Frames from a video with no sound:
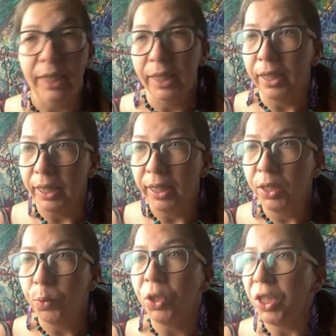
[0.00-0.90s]

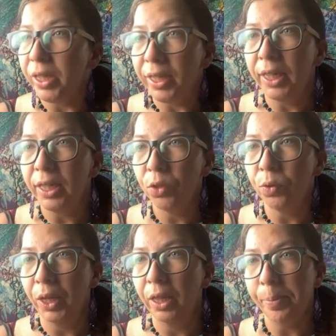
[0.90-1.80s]
disease, which disease is
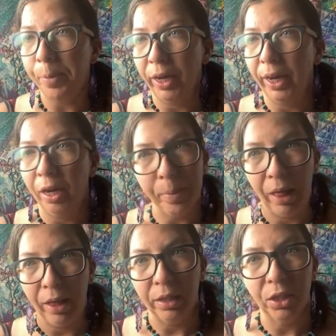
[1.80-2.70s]
really the body out of
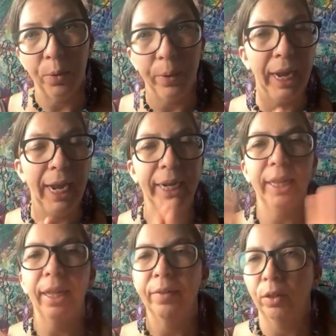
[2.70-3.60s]
balance. So at any
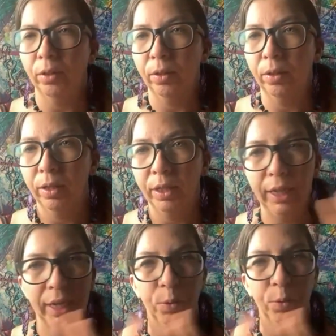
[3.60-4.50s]
level,
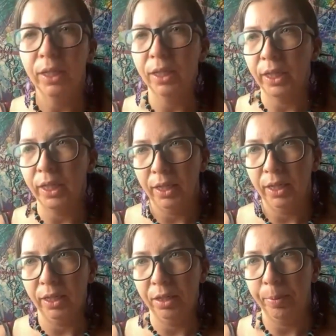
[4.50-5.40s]
that's what disease
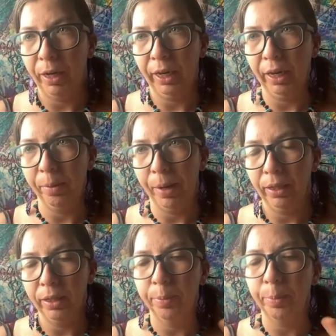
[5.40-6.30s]
is the body out of
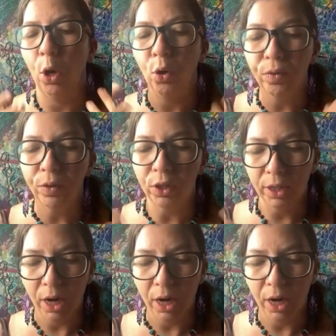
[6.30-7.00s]
balance. But over